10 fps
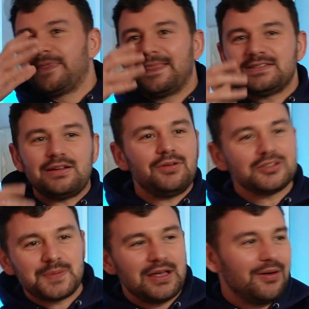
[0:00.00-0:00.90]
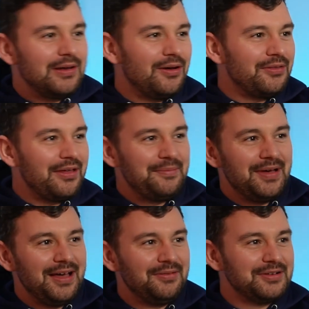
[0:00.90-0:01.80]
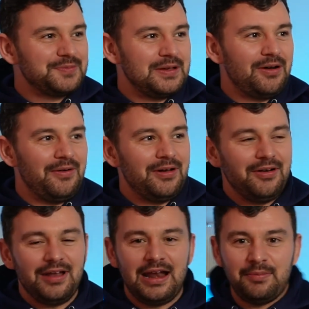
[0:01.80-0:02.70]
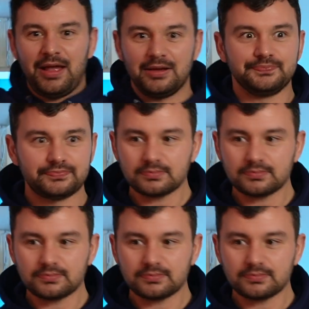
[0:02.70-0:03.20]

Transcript: he's like, what's been going on, my mate? What's been going on? And I'm like,